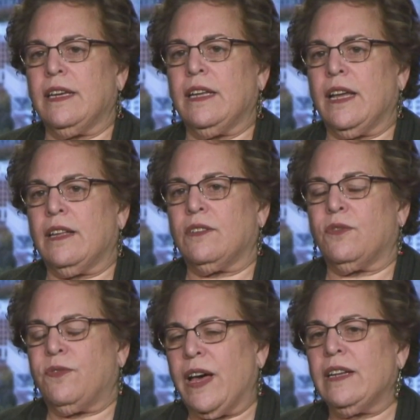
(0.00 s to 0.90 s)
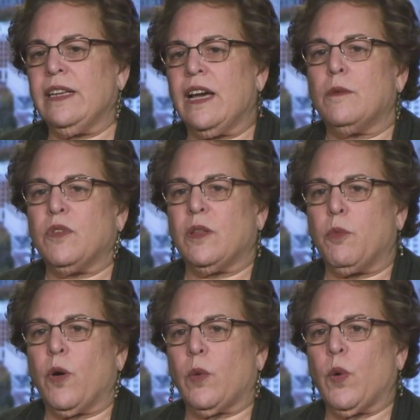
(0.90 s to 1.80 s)
It has finally come to the
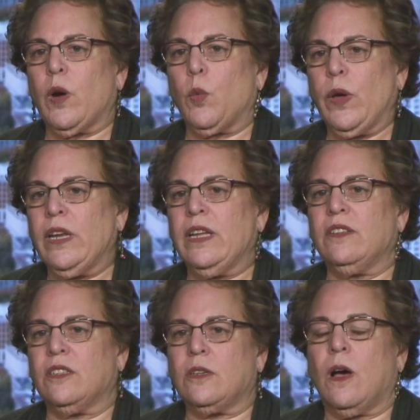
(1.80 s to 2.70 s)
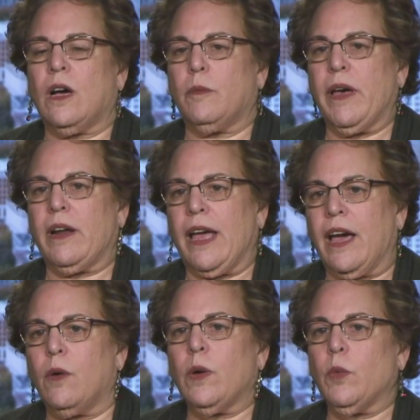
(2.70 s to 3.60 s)
point where we need to talk about
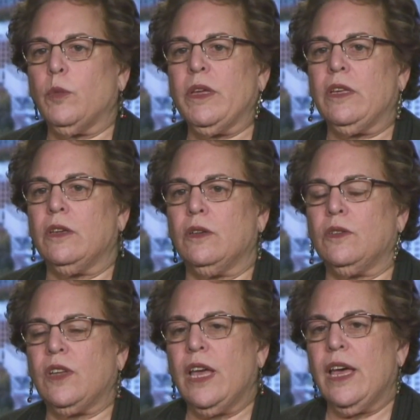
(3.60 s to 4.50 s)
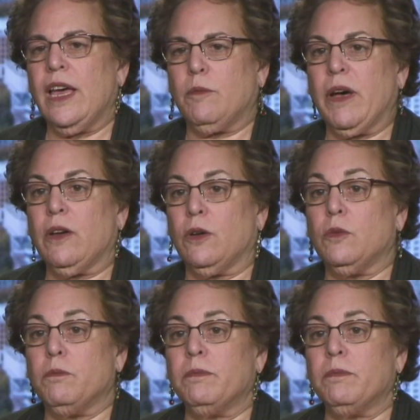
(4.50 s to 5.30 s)
how it will be used and by whom.